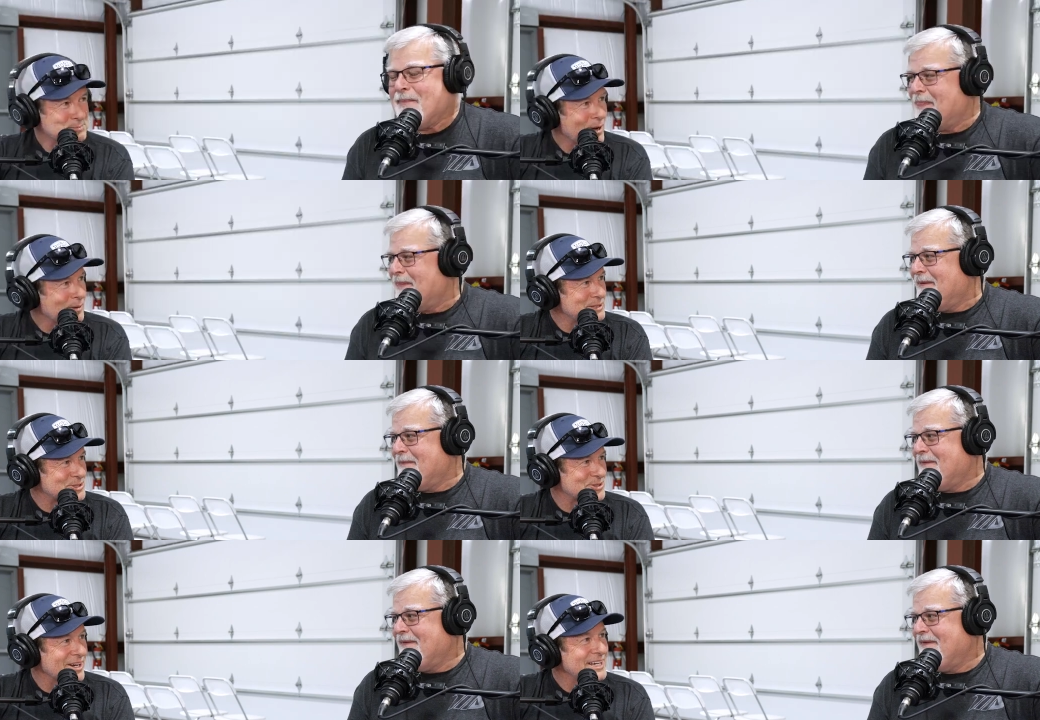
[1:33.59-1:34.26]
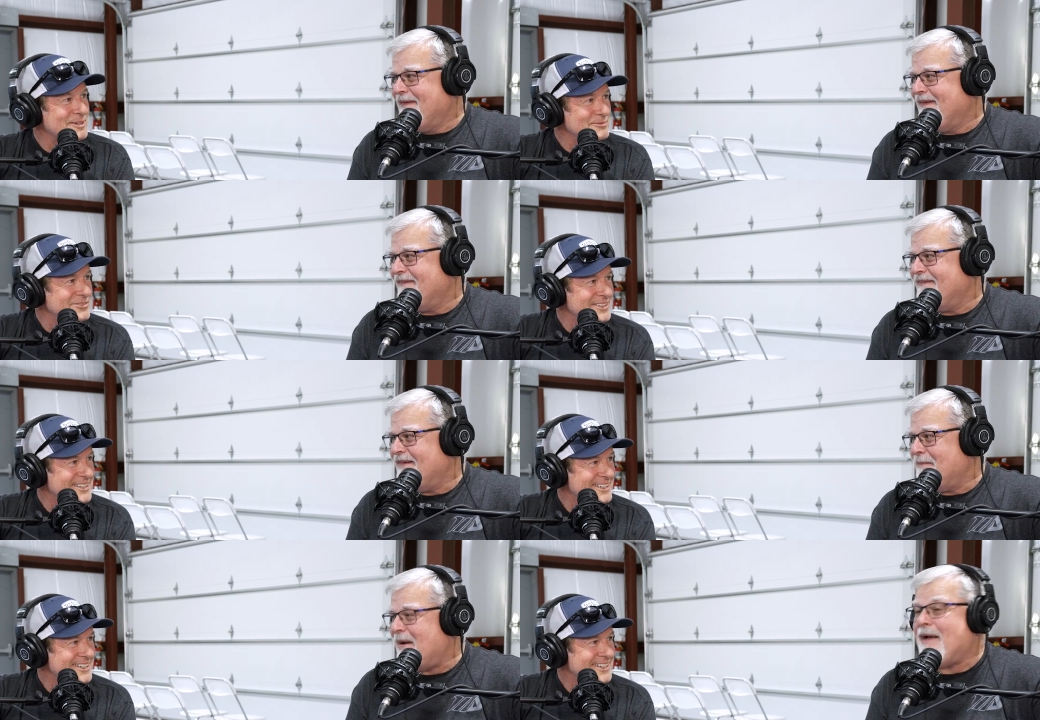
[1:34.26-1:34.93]
Speaker 1: Bobby Triumph.
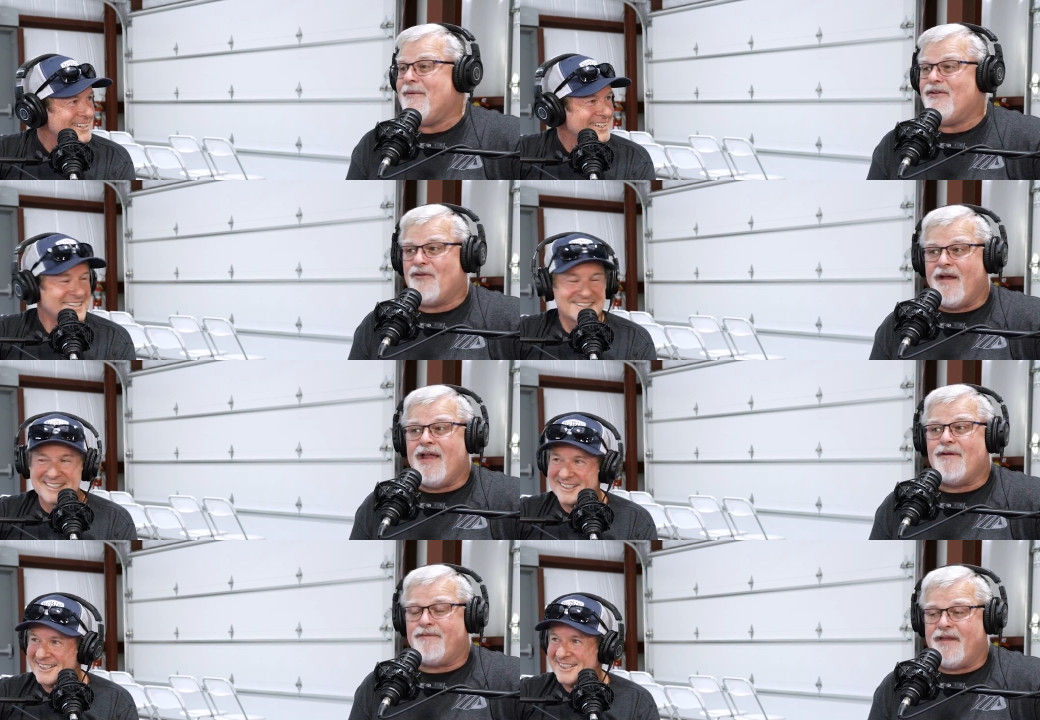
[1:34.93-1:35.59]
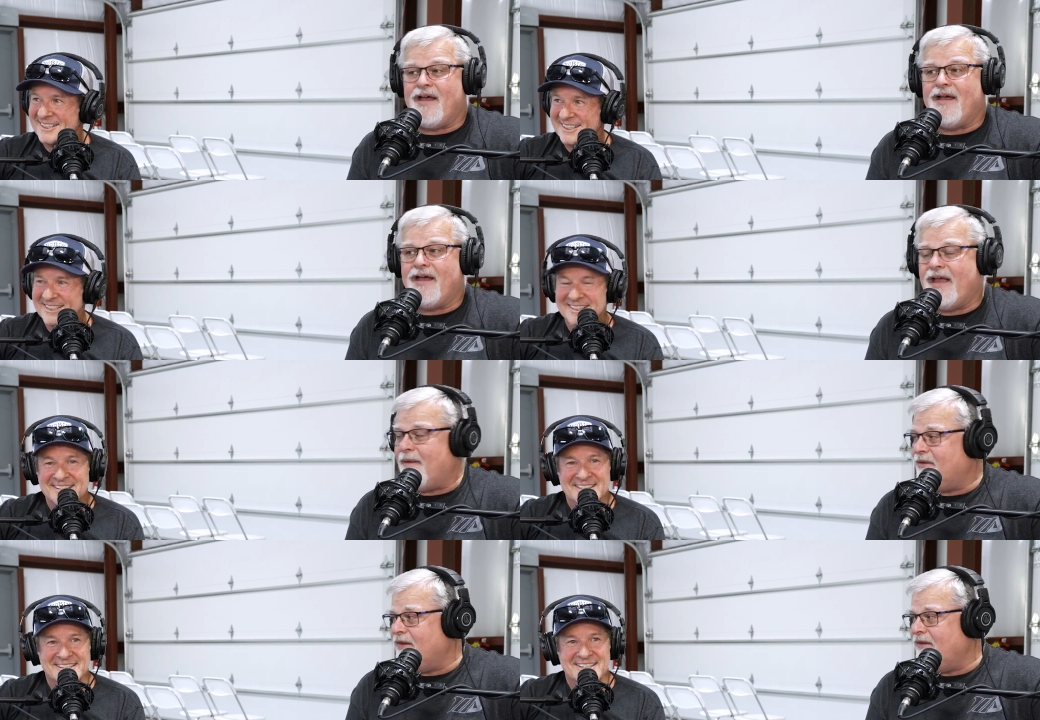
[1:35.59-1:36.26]
Bobby Triumph, yeah,
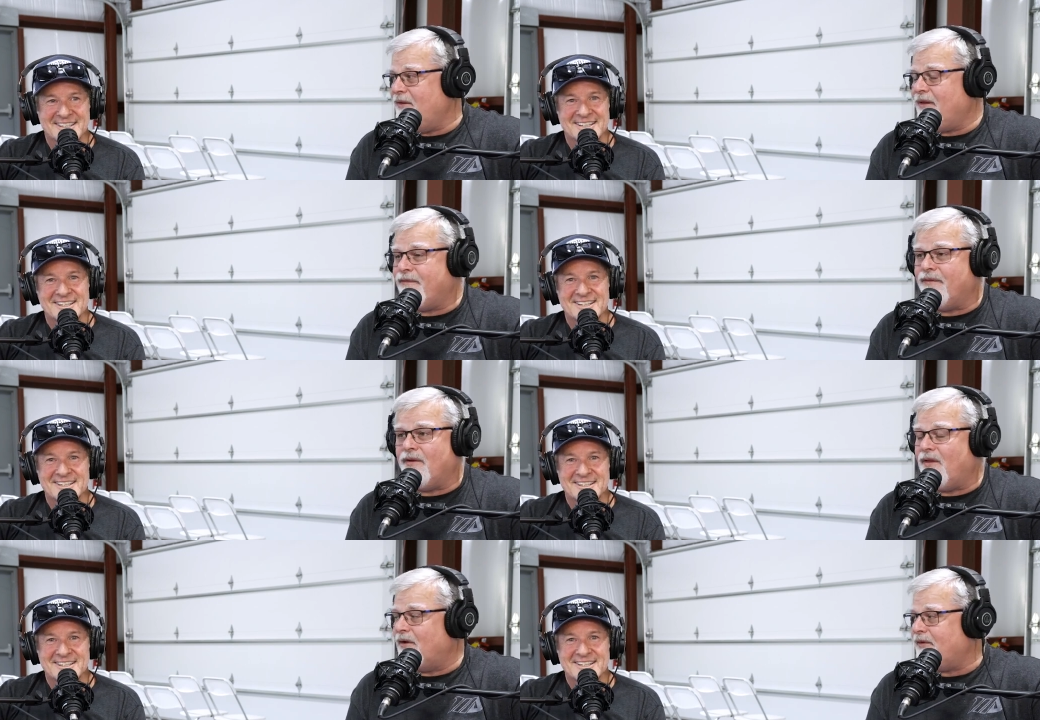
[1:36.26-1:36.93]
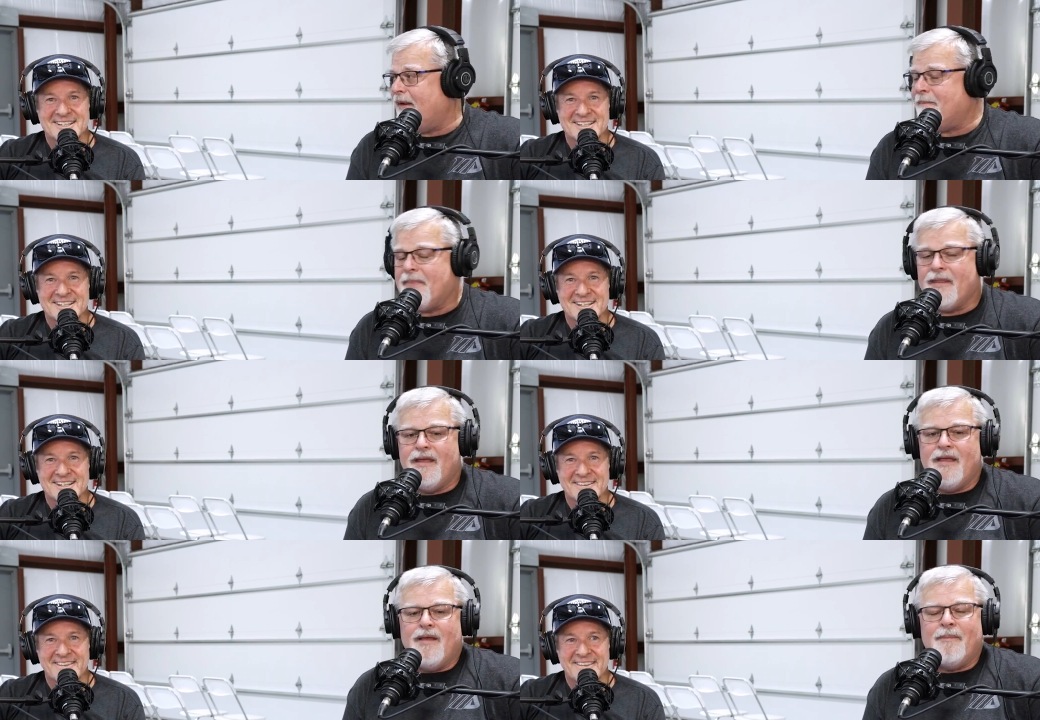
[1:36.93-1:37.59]
absolutely, for a long time.
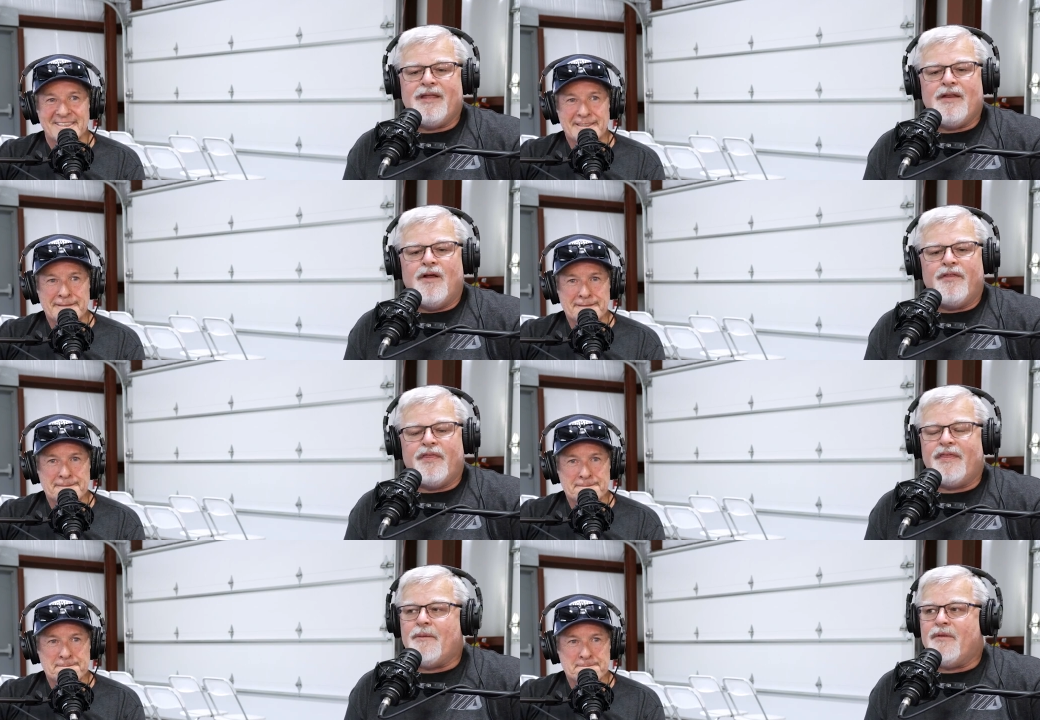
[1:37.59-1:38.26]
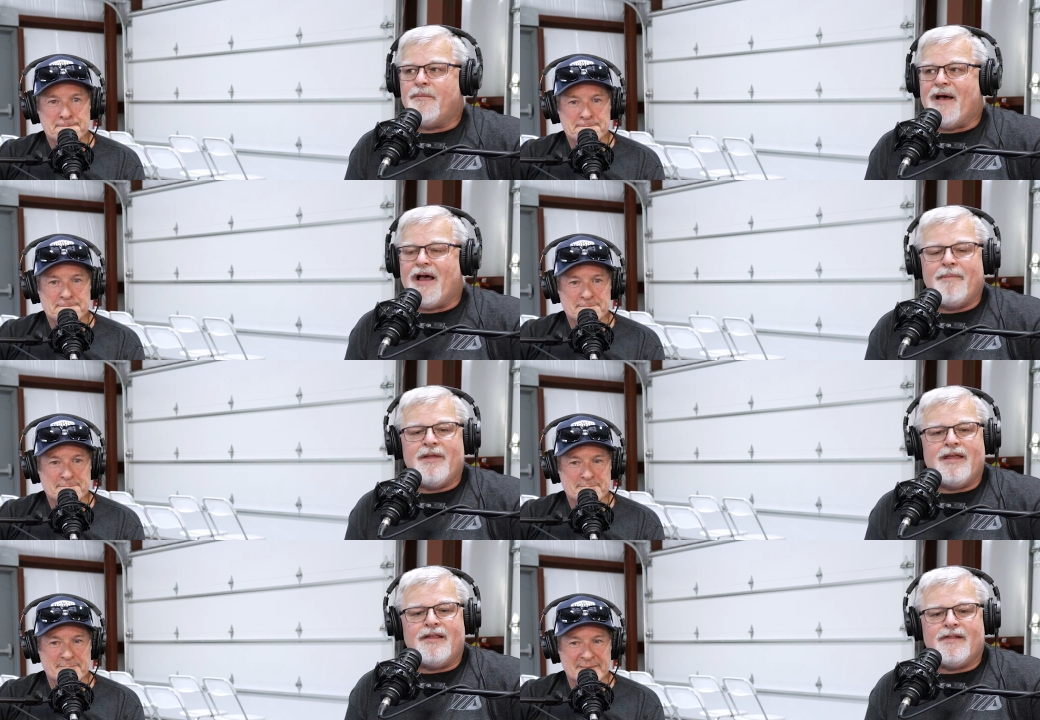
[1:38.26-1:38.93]
But, you know, the thing with
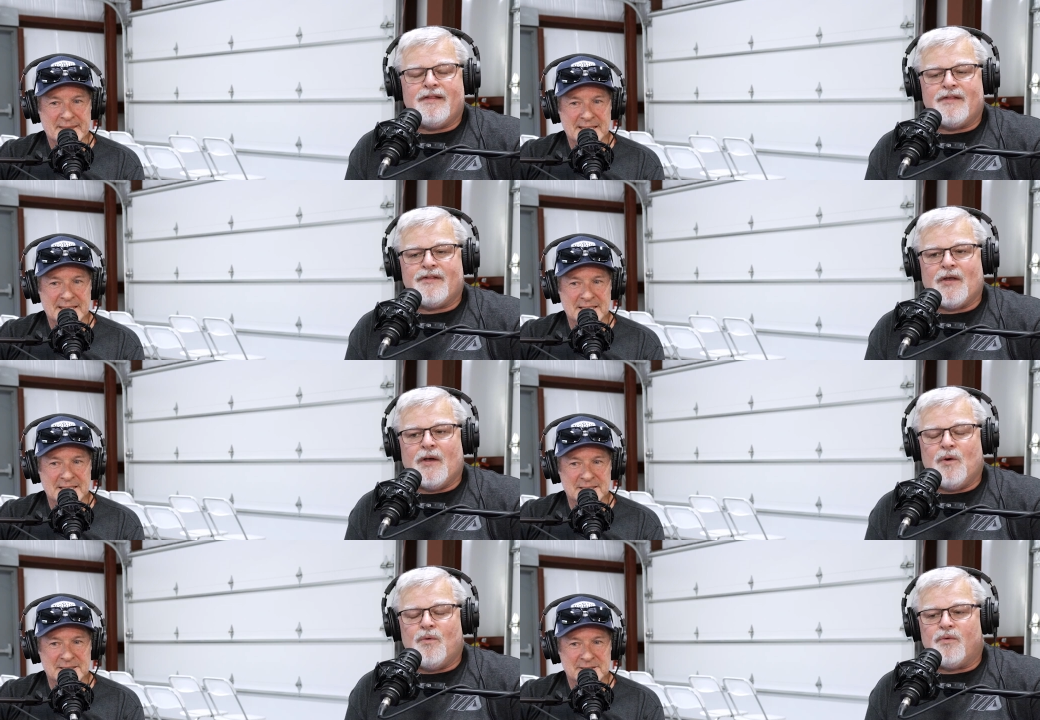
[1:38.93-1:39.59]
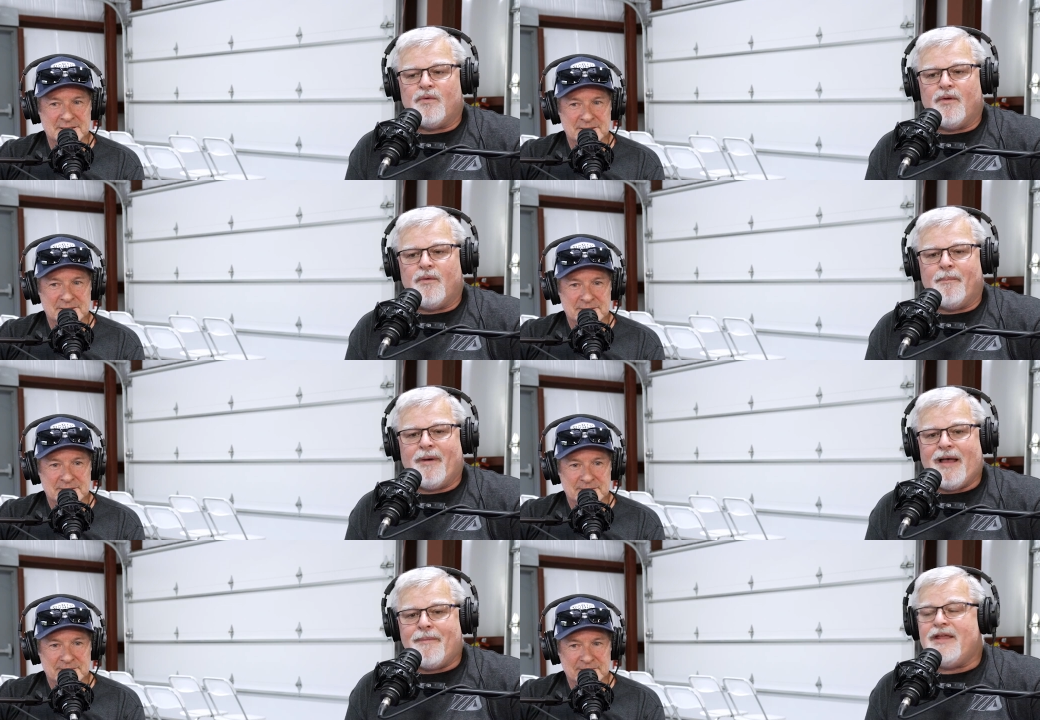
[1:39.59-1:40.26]
Bobby is, so
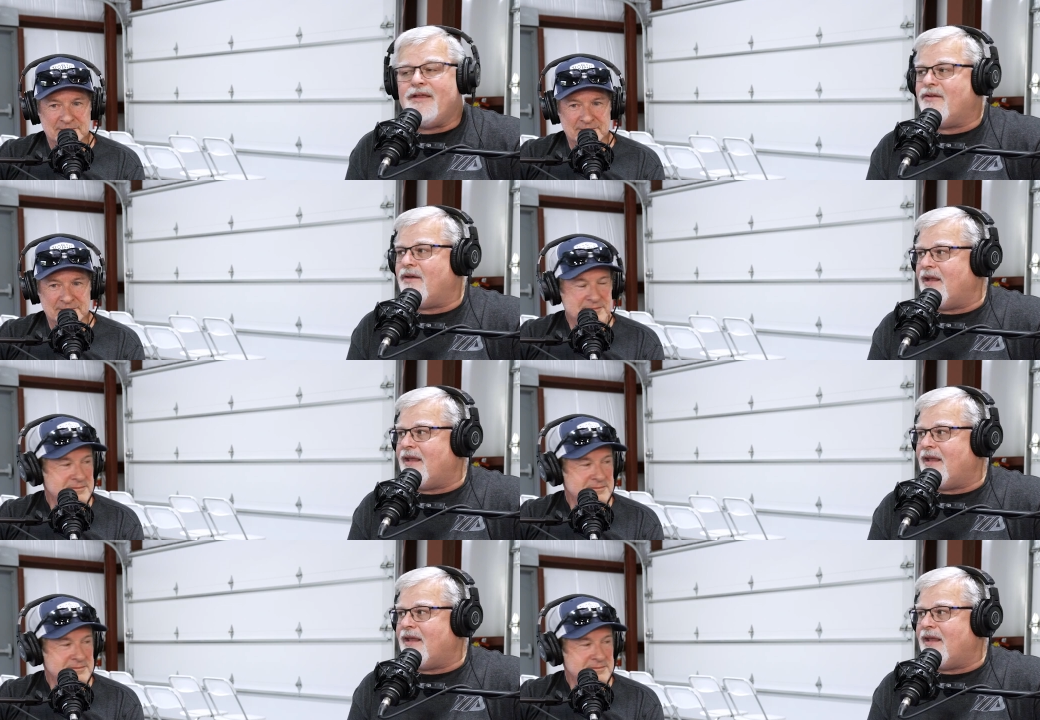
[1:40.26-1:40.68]
Bobby is going to